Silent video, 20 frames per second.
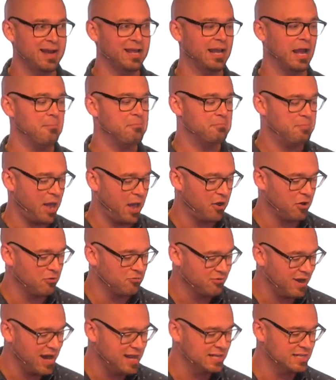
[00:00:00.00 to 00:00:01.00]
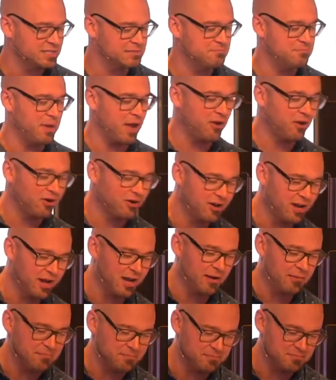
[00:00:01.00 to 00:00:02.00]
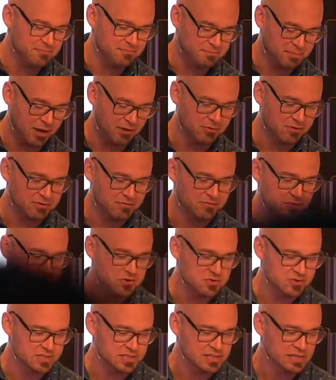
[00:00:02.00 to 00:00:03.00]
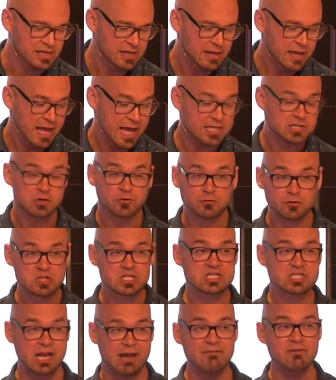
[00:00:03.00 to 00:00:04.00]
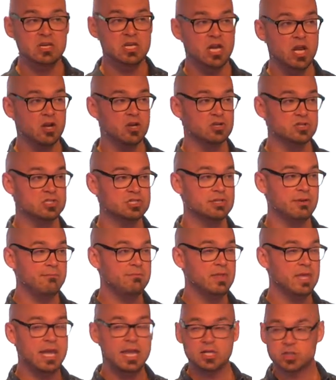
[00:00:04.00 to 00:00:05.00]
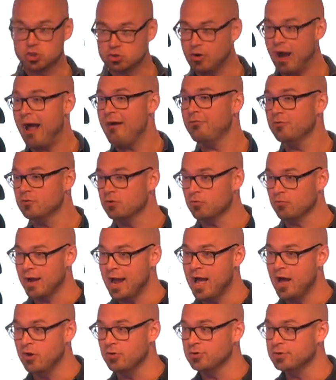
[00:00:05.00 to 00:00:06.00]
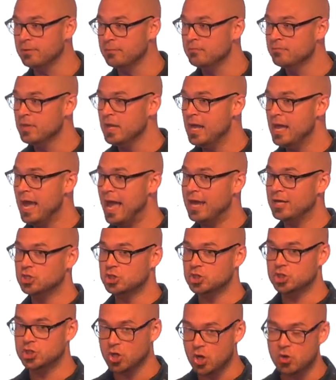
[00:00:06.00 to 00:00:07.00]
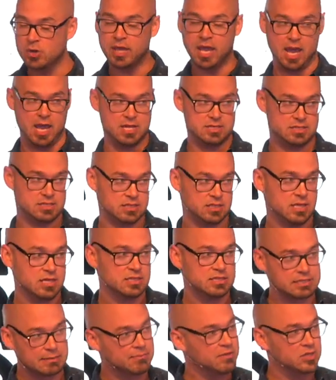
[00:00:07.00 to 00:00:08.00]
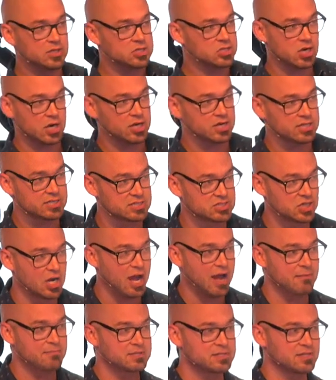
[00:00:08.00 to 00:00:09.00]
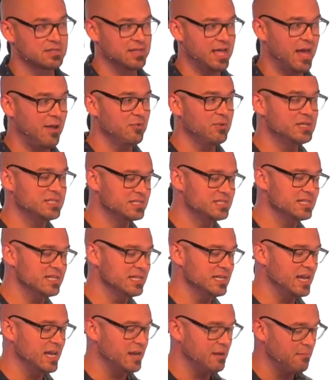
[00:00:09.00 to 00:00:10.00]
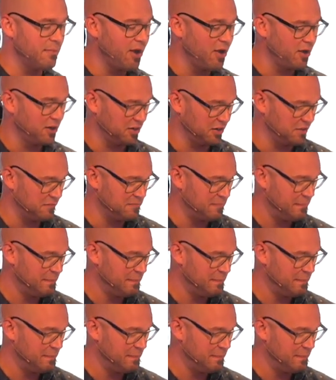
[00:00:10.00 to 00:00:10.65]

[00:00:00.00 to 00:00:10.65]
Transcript: It got better ratings, better reviews. And so for 7 years, he traveled around and showcased some of the dirtiest jobs that we see in America.